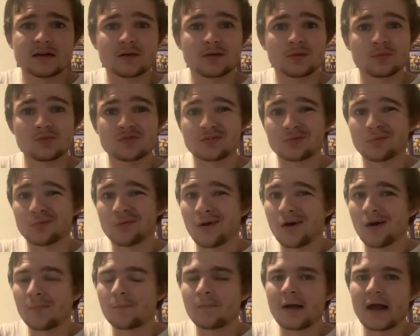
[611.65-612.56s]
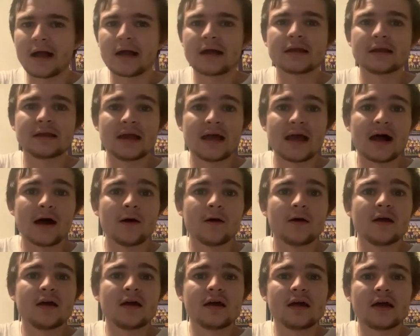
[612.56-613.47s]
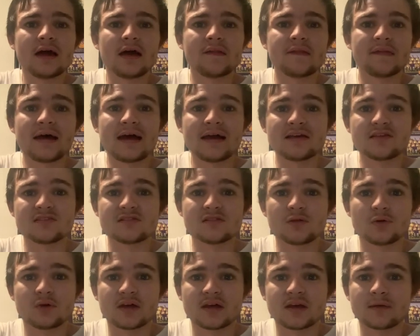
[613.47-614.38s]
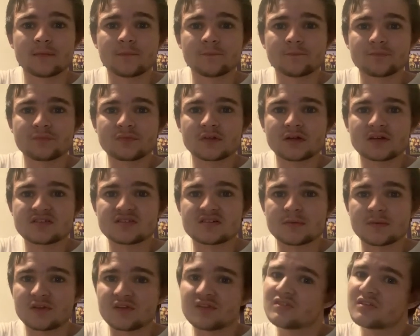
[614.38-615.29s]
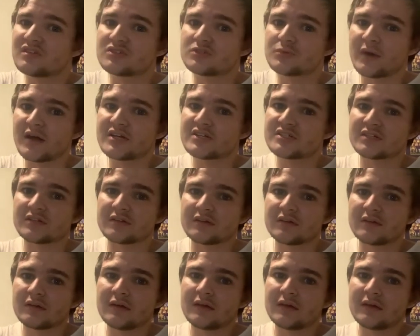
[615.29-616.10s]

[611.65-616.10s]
It was a while back now, and that is looking similar situation.